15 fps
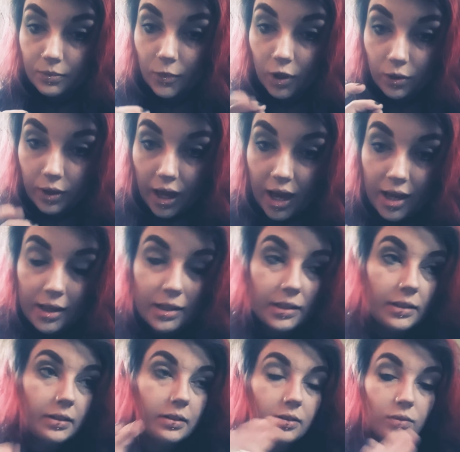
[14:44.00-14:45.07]
Okay?
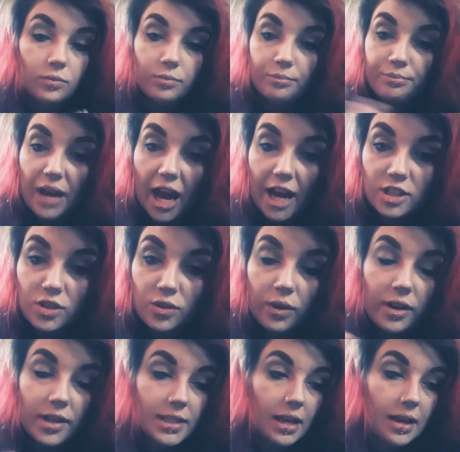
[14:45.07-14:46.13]
Bad
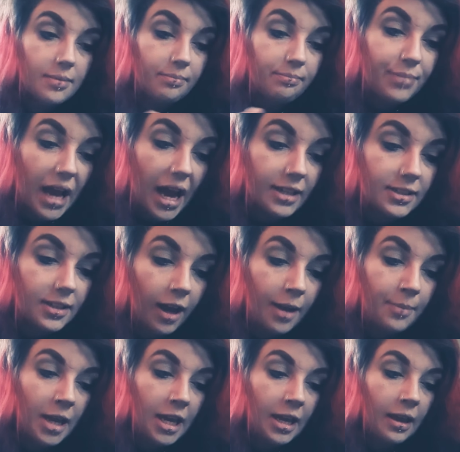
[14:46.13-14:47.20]
choice, bad
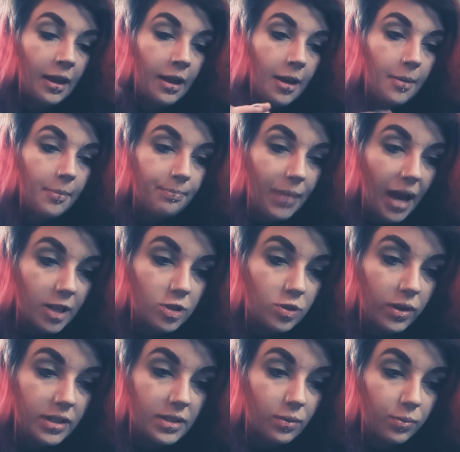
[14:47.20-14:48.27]
timing, bad
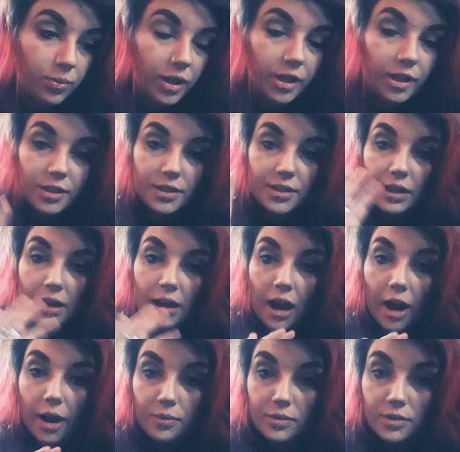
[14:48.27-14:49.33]
choice of words.
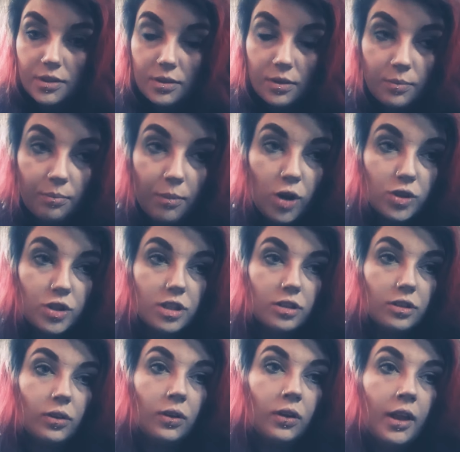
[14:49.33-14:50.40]
I was
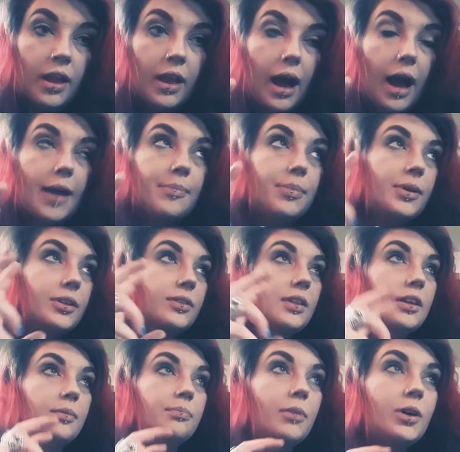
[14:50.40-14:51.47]
emotional. I put the
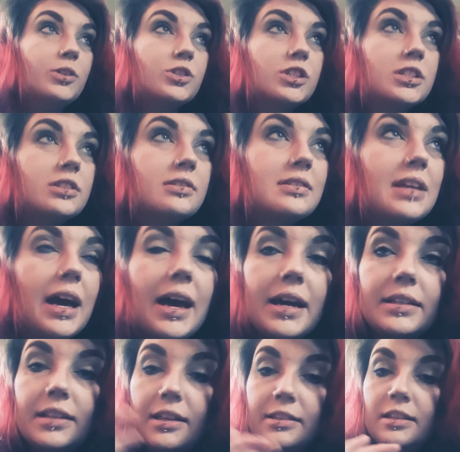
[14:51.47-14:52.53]
emotions that had
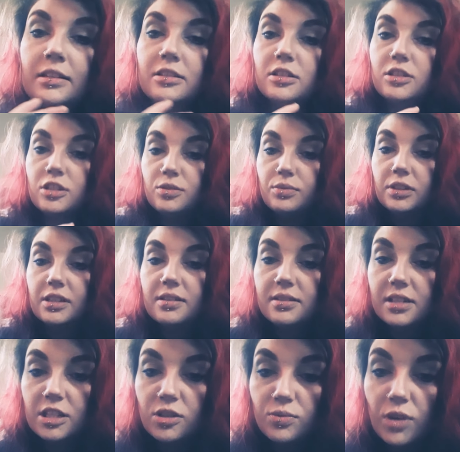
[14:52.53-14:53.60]
nothing to do with the
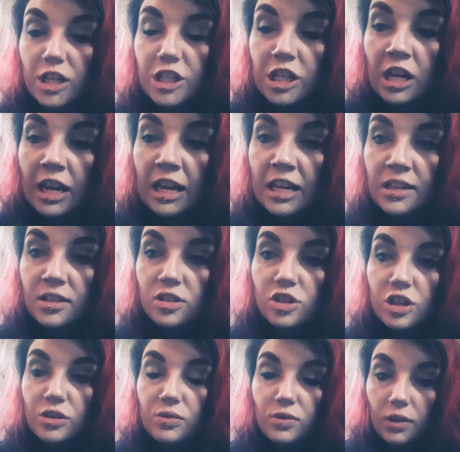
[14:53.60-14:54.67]
situation
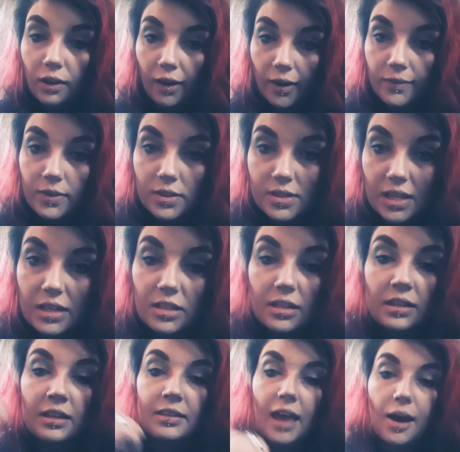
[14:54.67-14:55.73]
into the conversation,
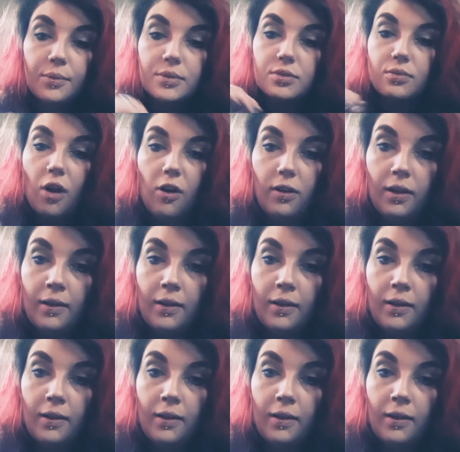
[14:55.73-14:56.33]
and that was wrong.